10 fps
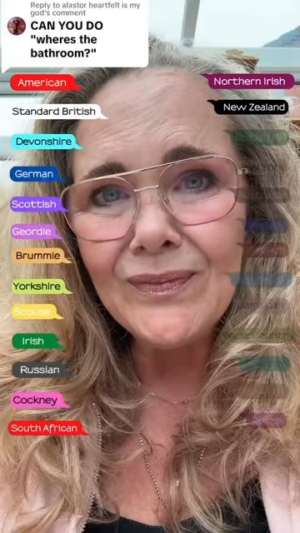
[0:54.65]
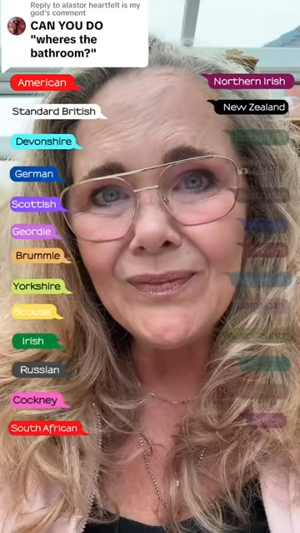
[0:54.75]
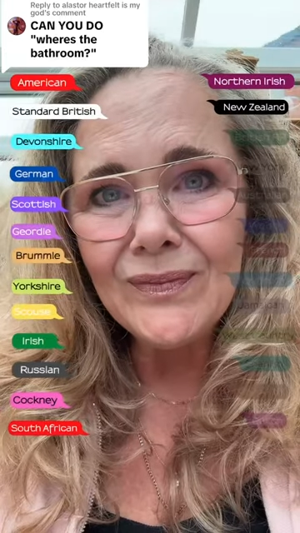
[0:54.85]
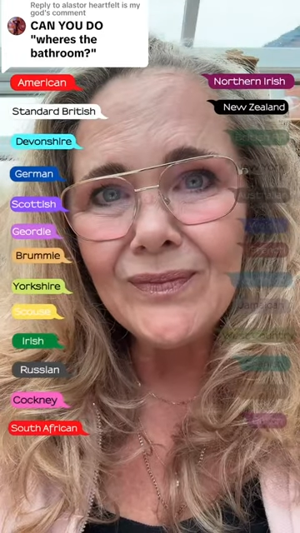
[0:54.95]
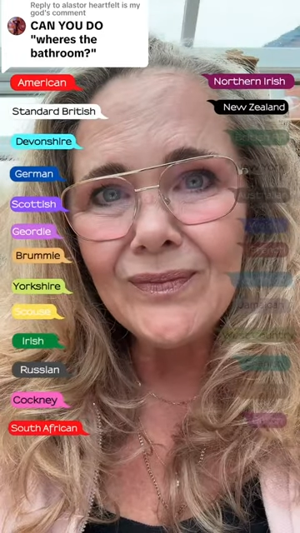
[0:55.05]

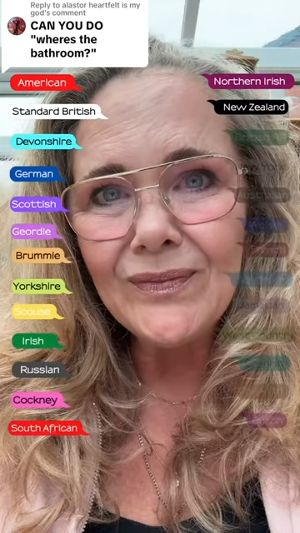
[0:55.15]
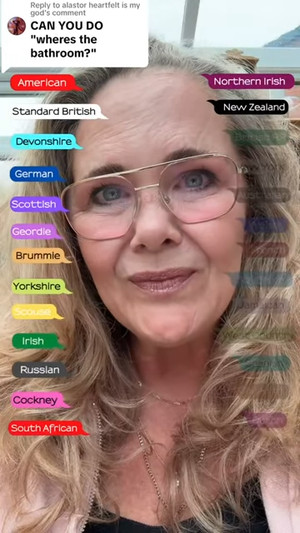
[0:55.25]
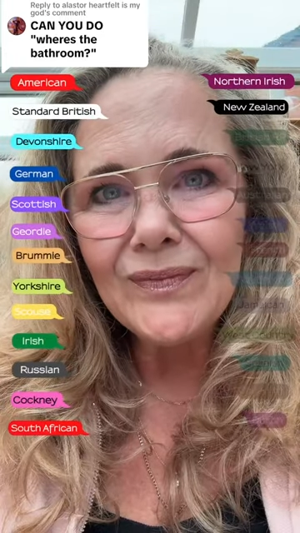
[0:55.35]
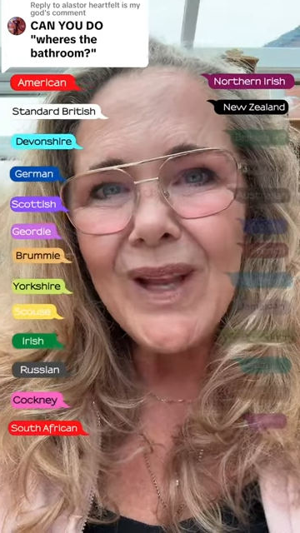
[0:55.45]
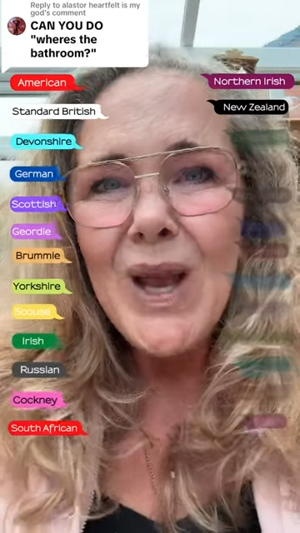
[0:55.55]
New
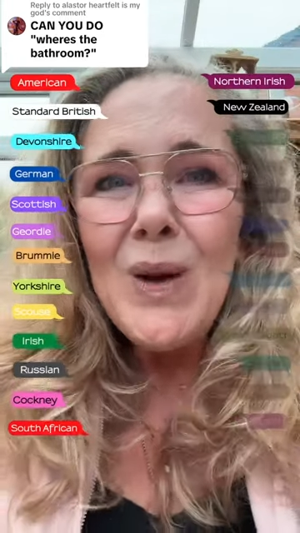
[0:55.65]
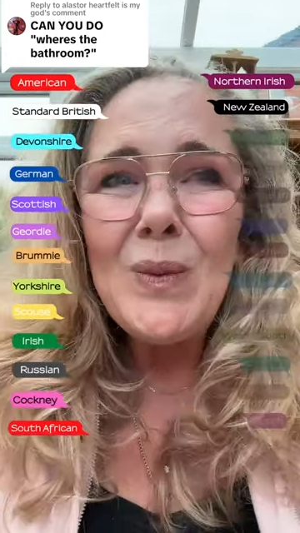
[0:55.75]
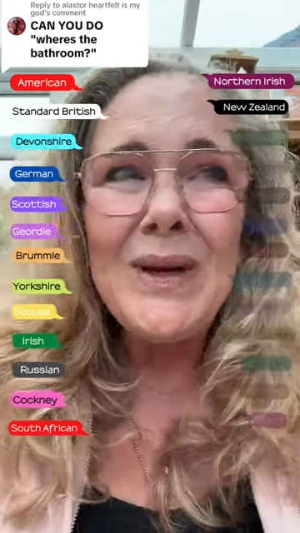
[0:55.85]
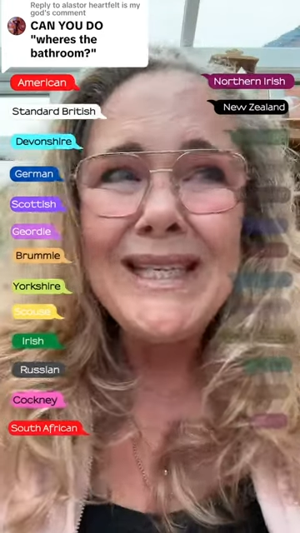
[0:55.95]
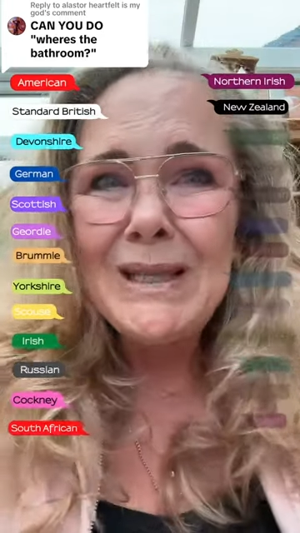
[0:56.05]
Zealand.
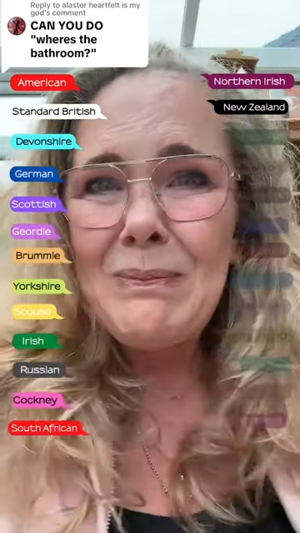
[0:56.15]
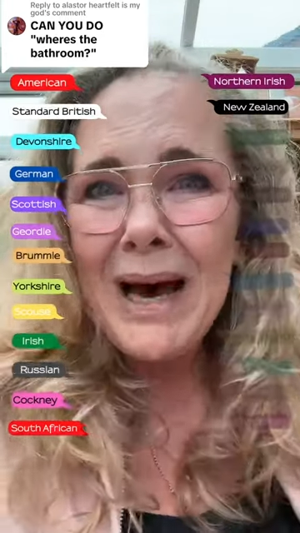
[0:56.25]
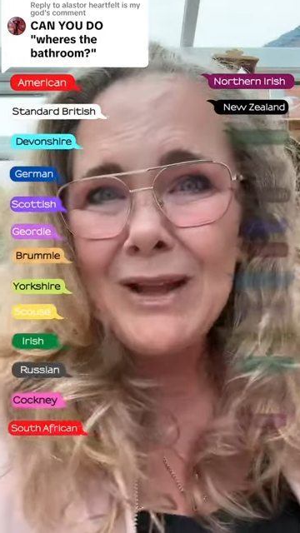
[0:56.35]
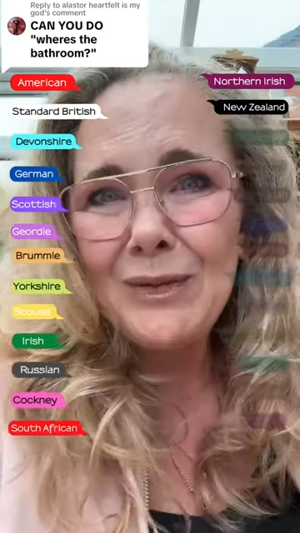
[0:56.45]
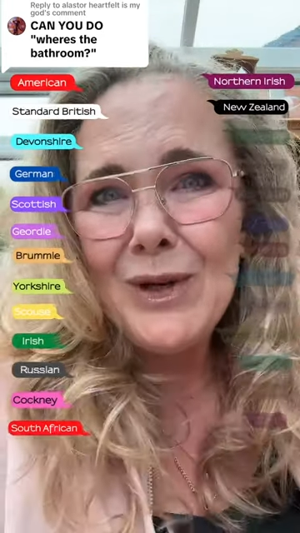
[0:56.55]
Where's the
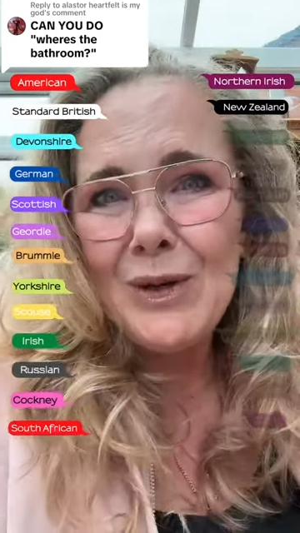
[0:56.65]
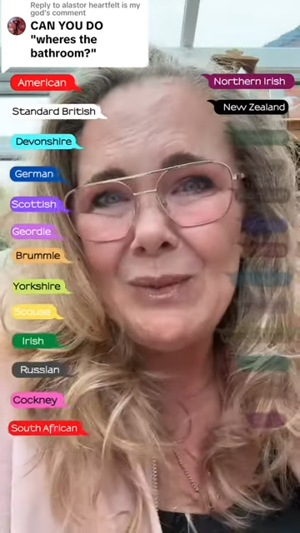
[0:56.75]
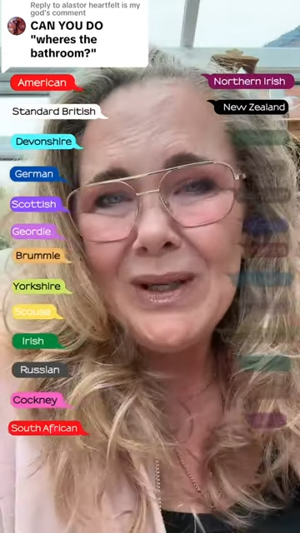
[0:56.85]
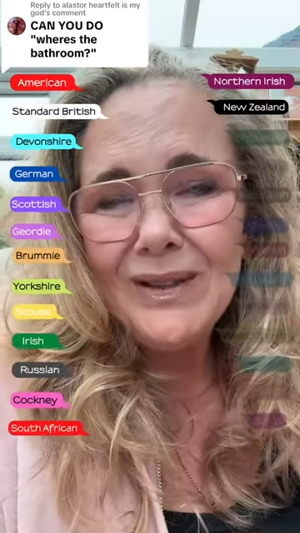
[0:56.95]
bathroom?